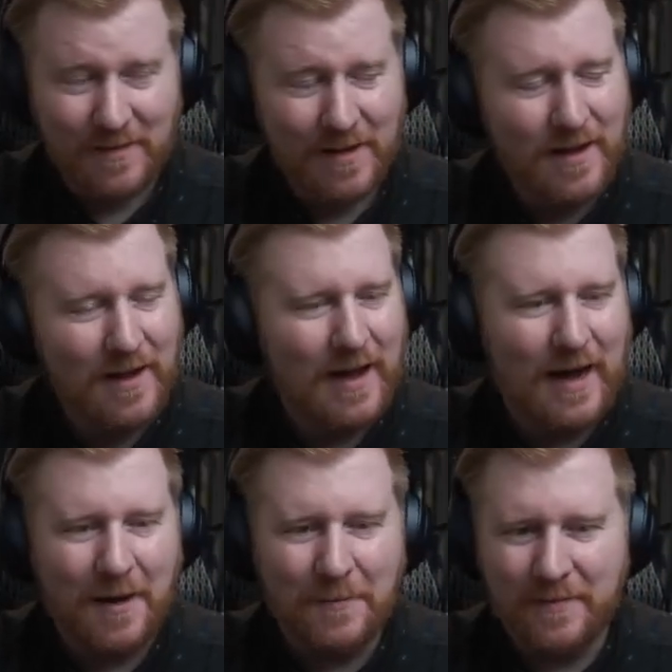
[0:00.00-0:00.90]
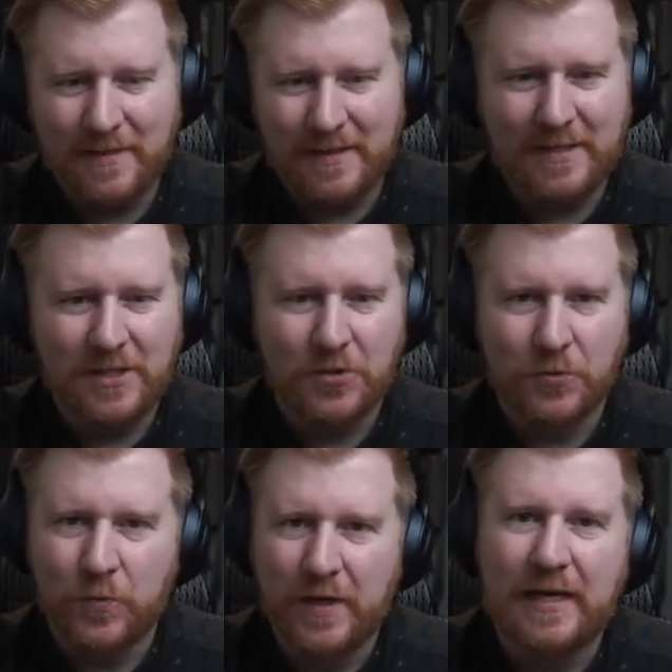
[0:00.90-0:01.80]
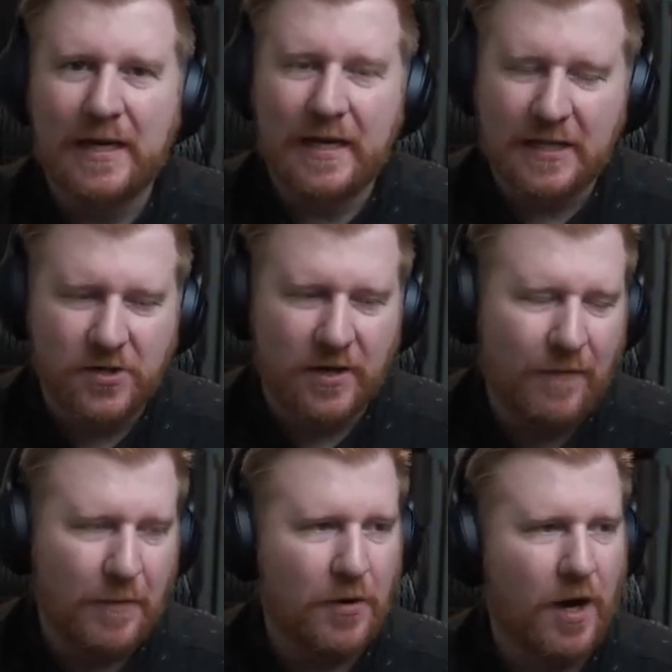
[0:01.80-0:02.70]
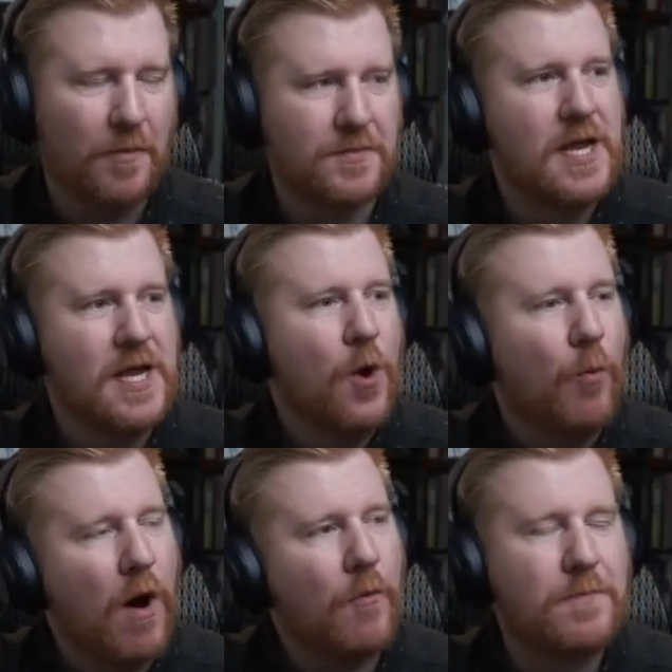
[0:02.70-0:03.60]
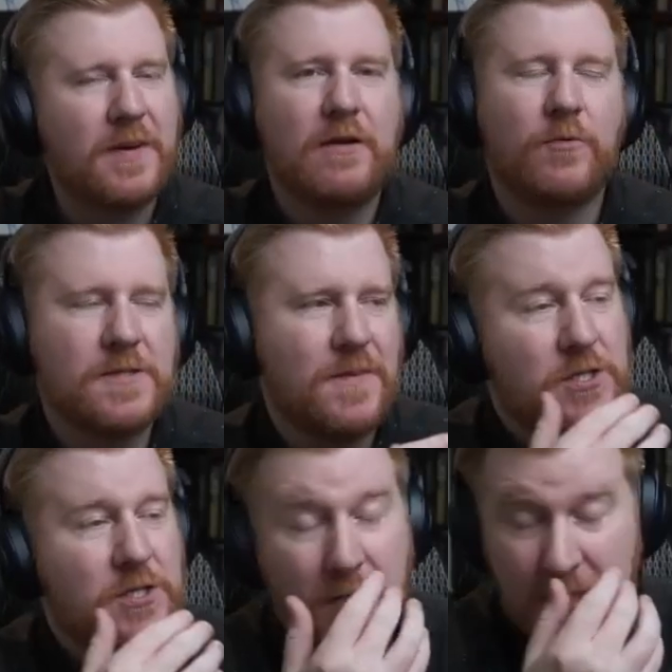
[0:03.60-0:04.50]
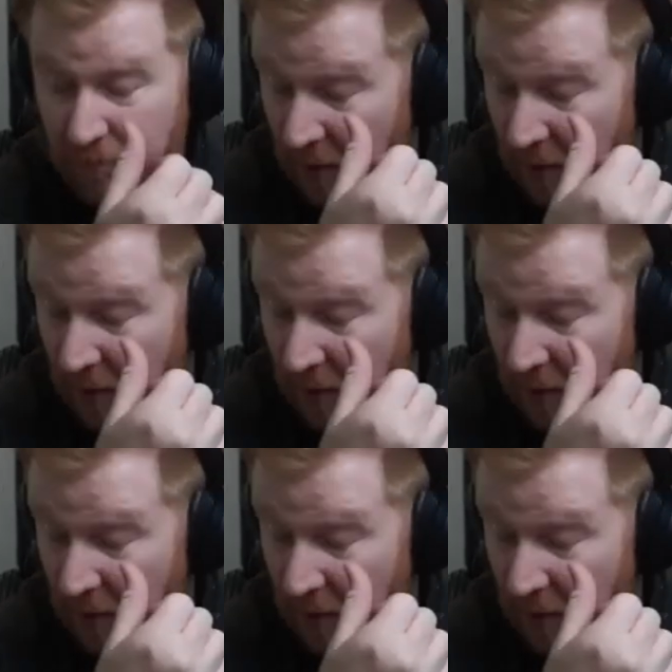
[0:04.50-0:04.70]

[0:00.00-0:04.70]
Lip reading: You're really gonna start having problems. What's my sweet spot for